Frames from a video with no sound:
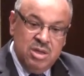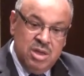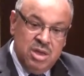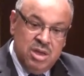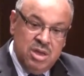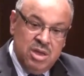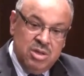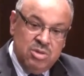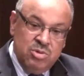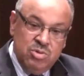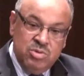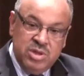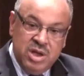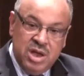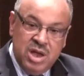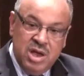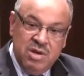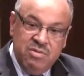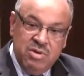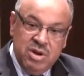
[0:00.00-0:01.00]
2
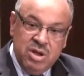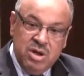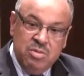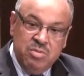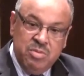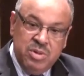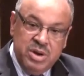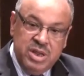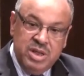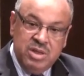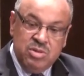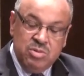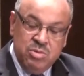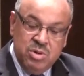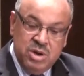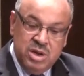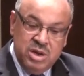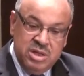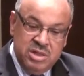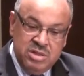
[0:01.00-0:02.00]
Takaful companies,
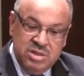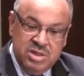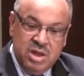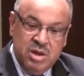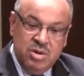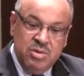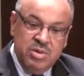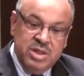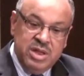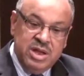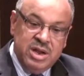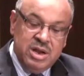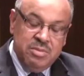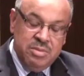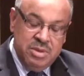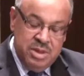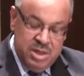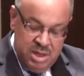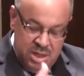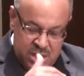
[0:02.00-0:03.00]
one in Saudi
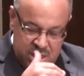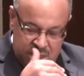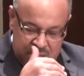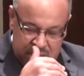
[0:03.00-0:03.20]
Arabia,